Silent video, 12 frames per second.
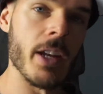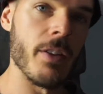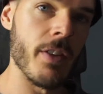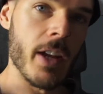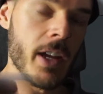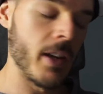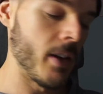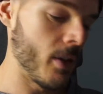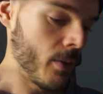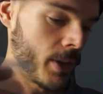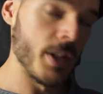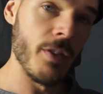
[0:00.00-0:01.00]
then if
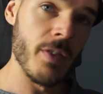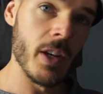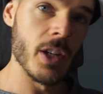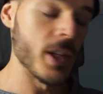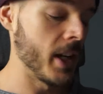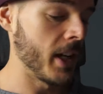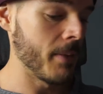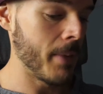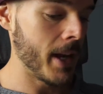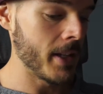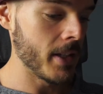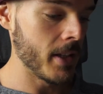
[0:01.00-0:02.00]
once he finished eating at
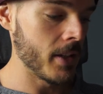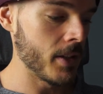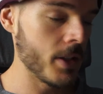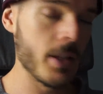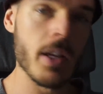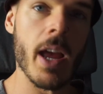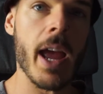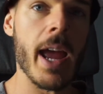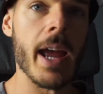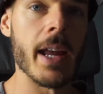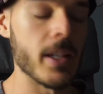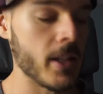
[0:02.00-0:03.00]
maintenance
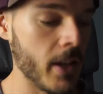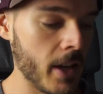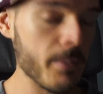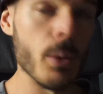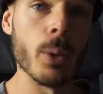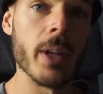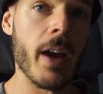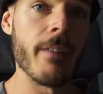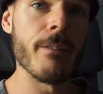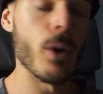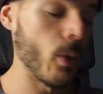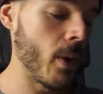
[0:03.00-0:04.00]
and had milked
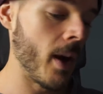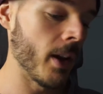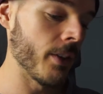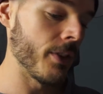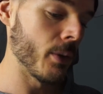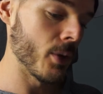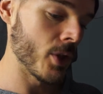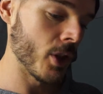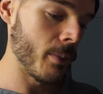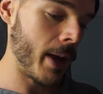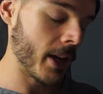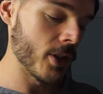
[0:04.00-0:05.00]
that for a while, if he was to
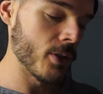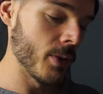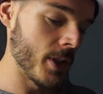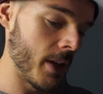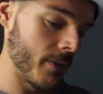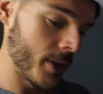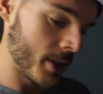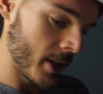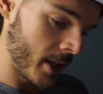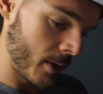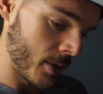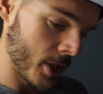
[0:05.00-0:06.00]
go back into a
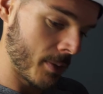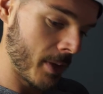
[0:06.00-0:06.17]
deficit, it would just